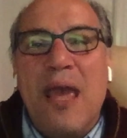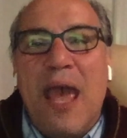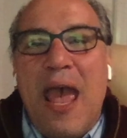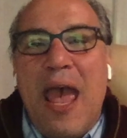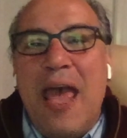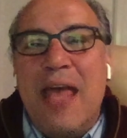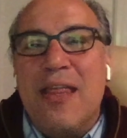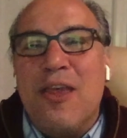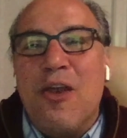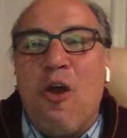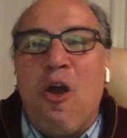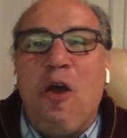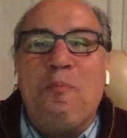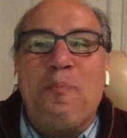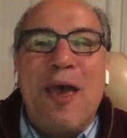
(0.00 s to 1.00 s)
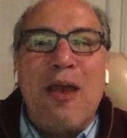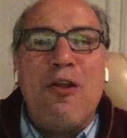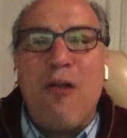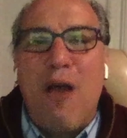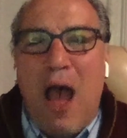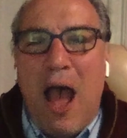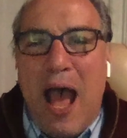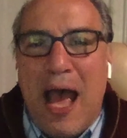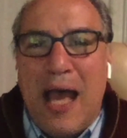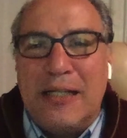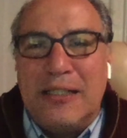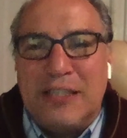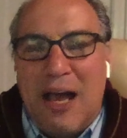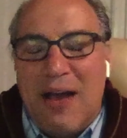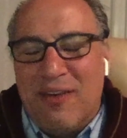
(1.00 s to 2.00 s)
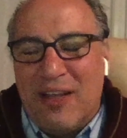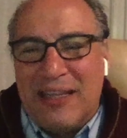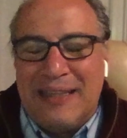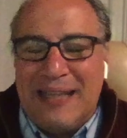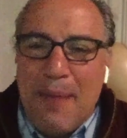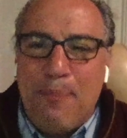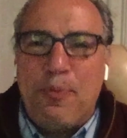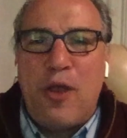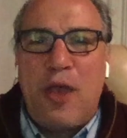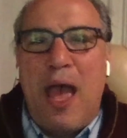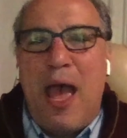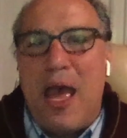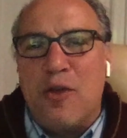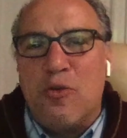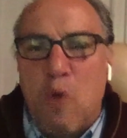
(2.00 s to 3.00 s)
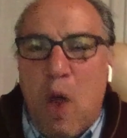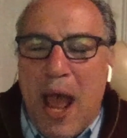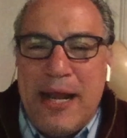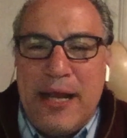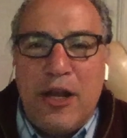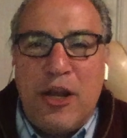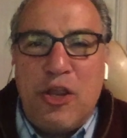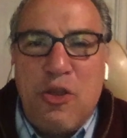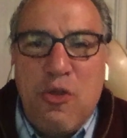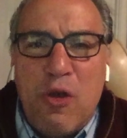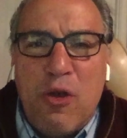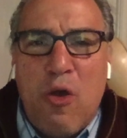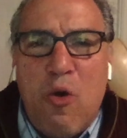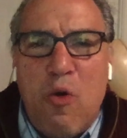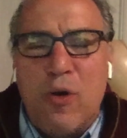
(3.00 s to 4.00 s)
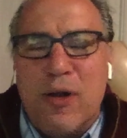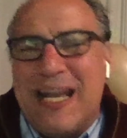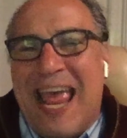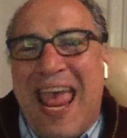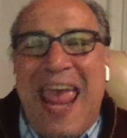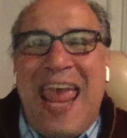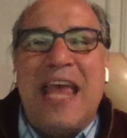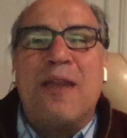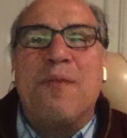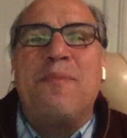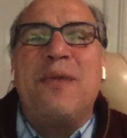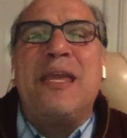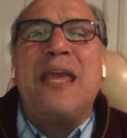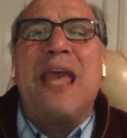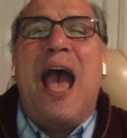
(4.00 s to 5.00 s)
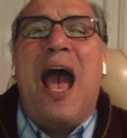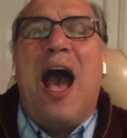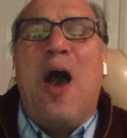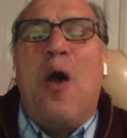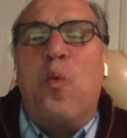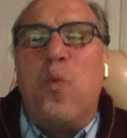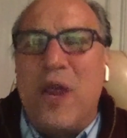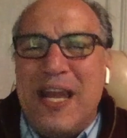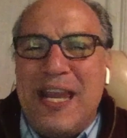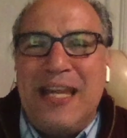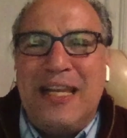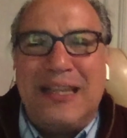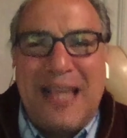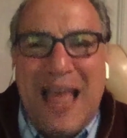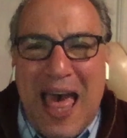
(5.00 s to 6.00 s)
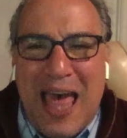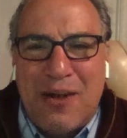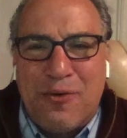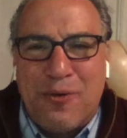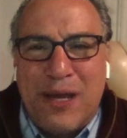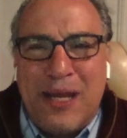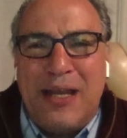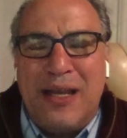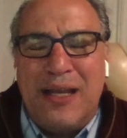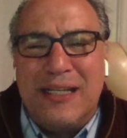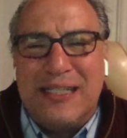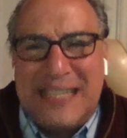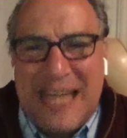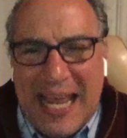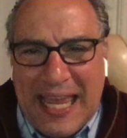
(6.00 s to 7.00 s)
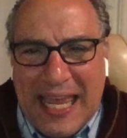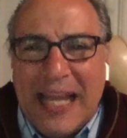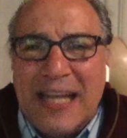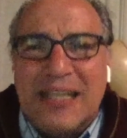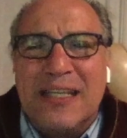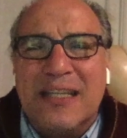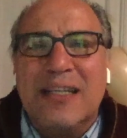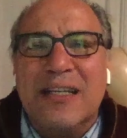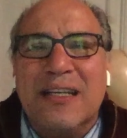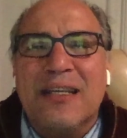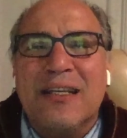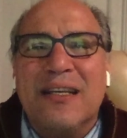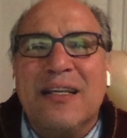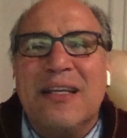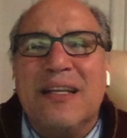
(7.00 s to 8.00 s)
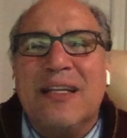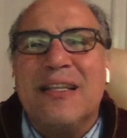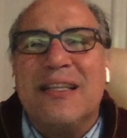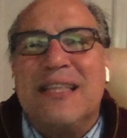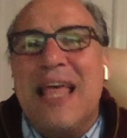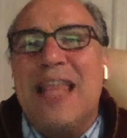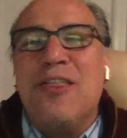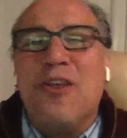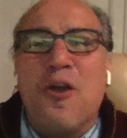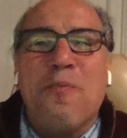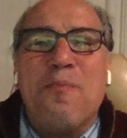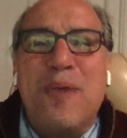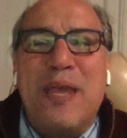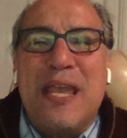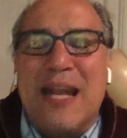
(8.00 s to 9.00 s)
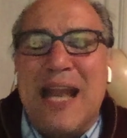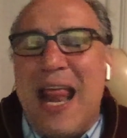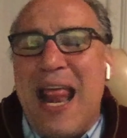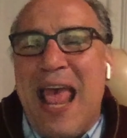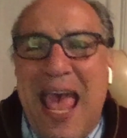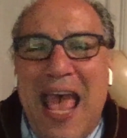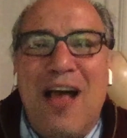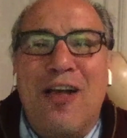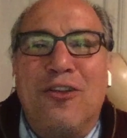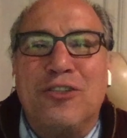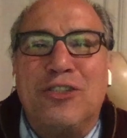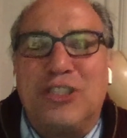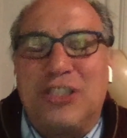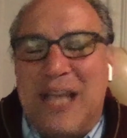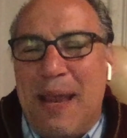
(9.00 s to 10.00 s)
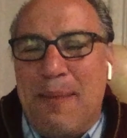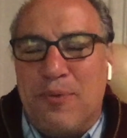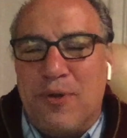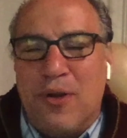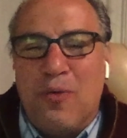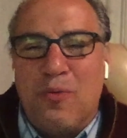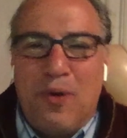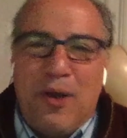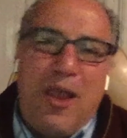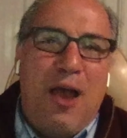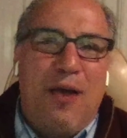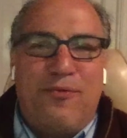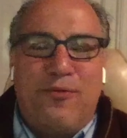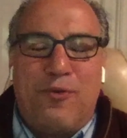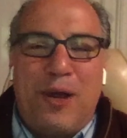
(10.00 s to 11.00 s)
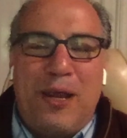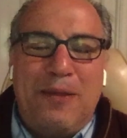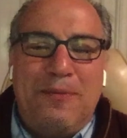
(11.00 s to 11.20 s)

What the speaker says: and there are better odds of a leprechaun riding a unicorn to hand me a winning lottery ticket than there being an L-shaped recovery.